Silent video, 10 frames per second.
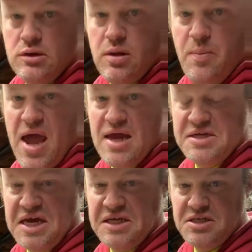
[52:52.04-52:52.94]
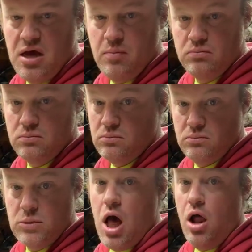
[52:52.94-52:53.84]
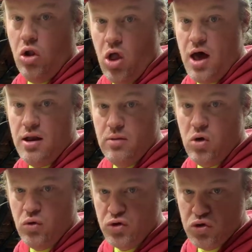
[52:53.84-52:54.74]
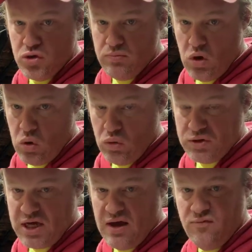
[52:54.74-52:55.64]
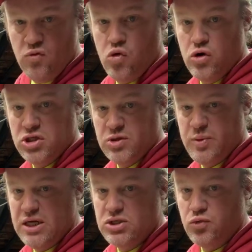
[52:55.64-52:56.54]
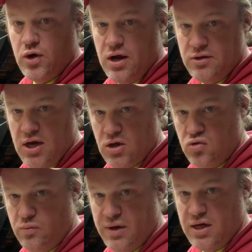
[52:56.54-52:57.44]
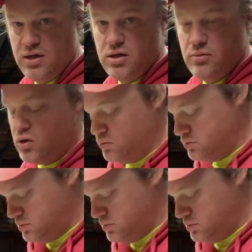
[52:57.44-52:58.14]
the bait takes up a lot of the mold. Usually molds have more space around the actual bait in the mold.